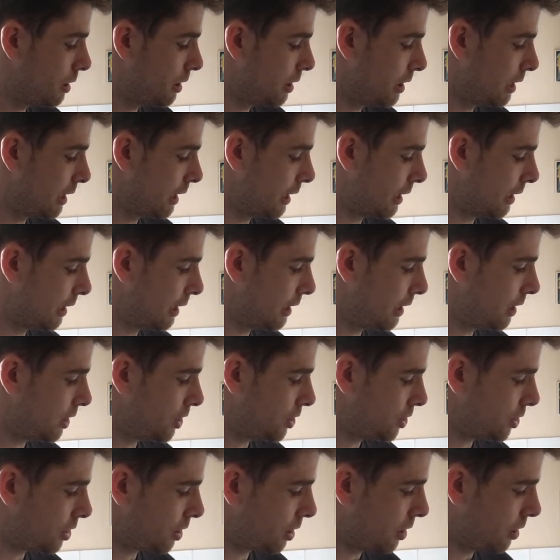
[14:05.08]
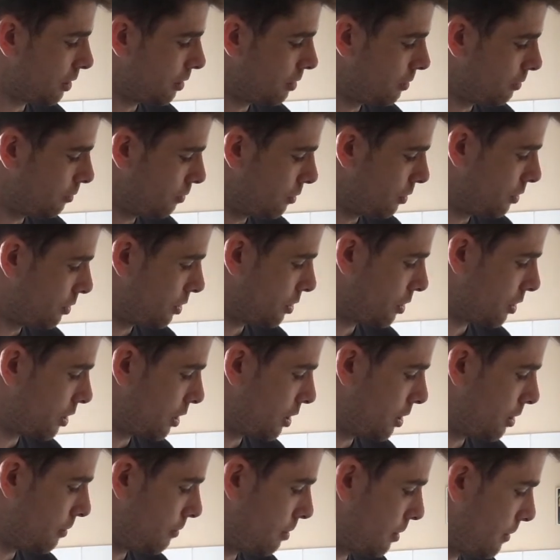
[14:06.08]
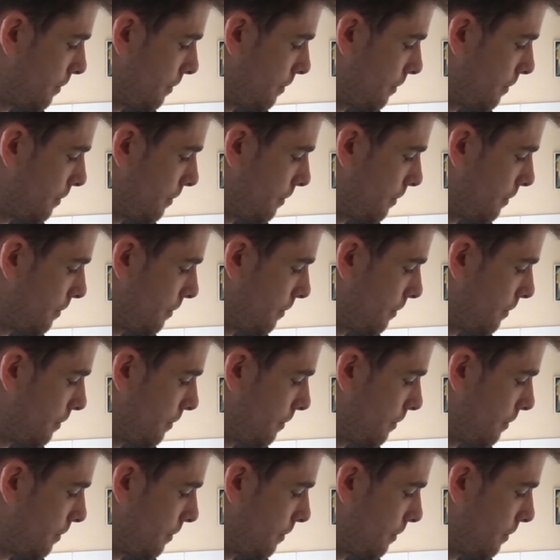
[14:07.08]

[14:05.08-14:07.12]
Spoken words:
in each. So 1 scoop